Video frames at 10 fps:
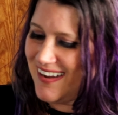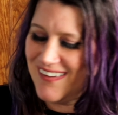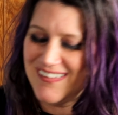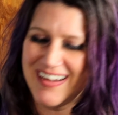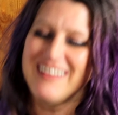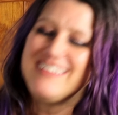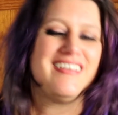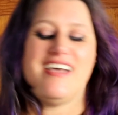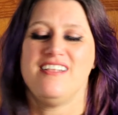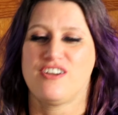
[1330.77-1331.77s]
know? And it's
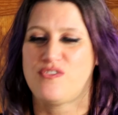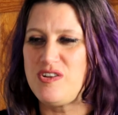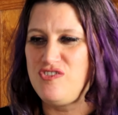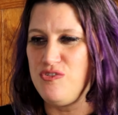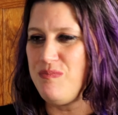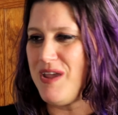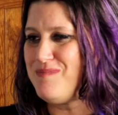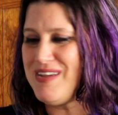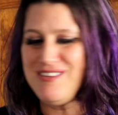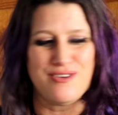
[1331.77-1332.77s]
look what you made
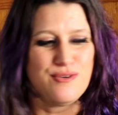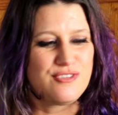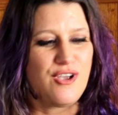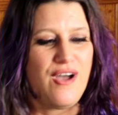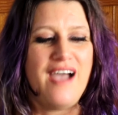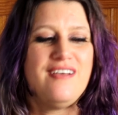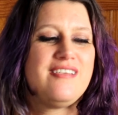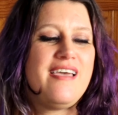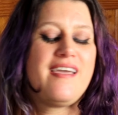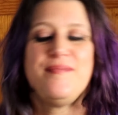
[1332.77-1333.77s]
me do. So I was
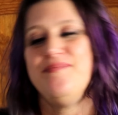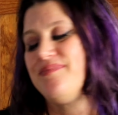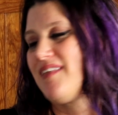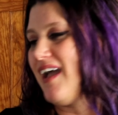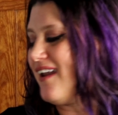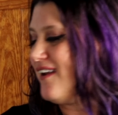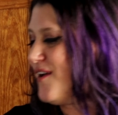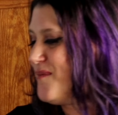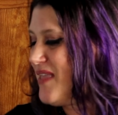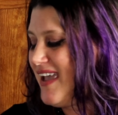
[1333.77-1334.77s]
like, I don't
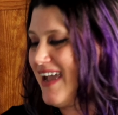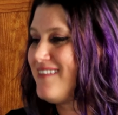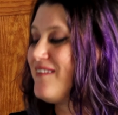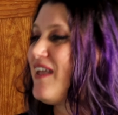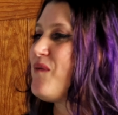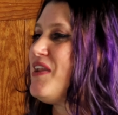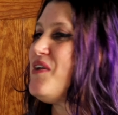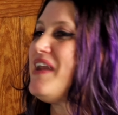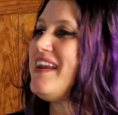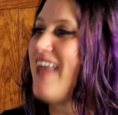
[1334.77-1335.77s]
know. It's like when
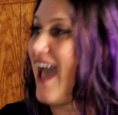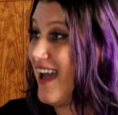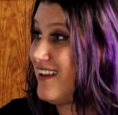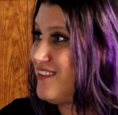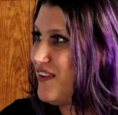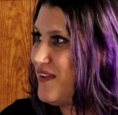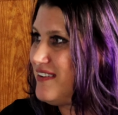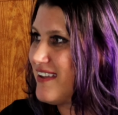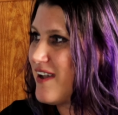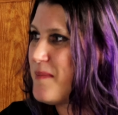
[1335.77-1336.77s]
you need the
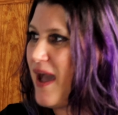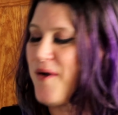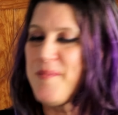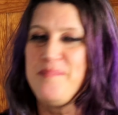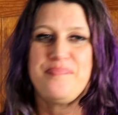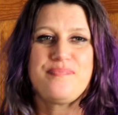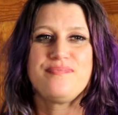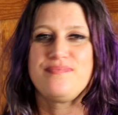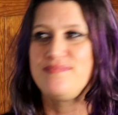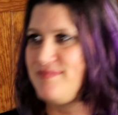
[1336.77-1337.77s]
attitude to come out,
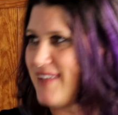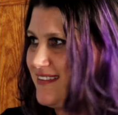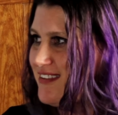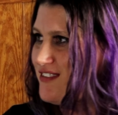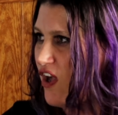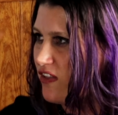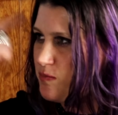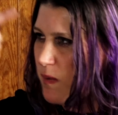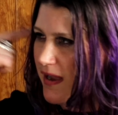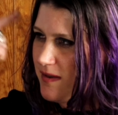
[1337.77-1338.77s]
that's the song that's
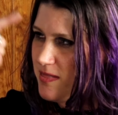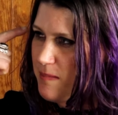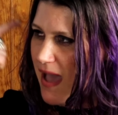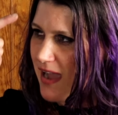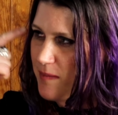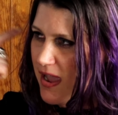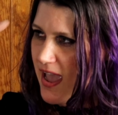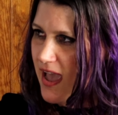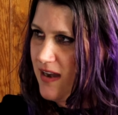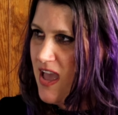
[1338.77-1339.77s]
playing in the back of my
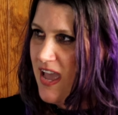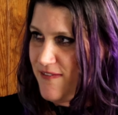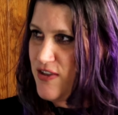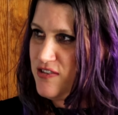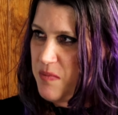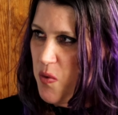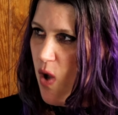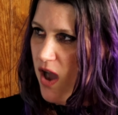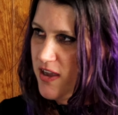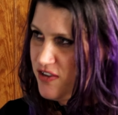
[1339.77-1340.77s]
head. If you see me
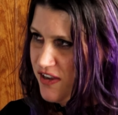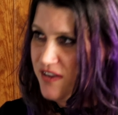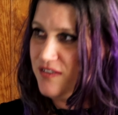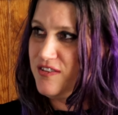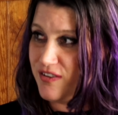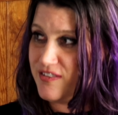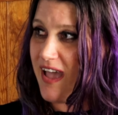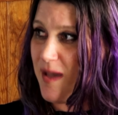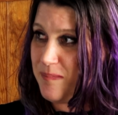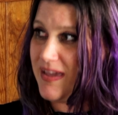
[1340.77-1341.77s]
walking to you to a
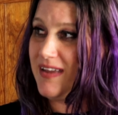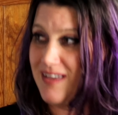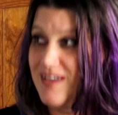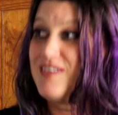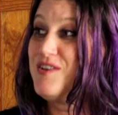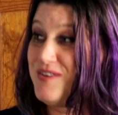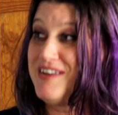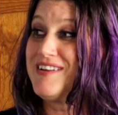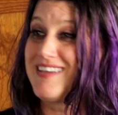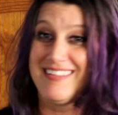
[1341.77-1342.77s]
Zap beat, you need
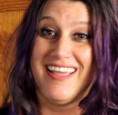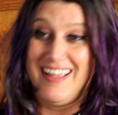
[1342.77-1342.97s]
to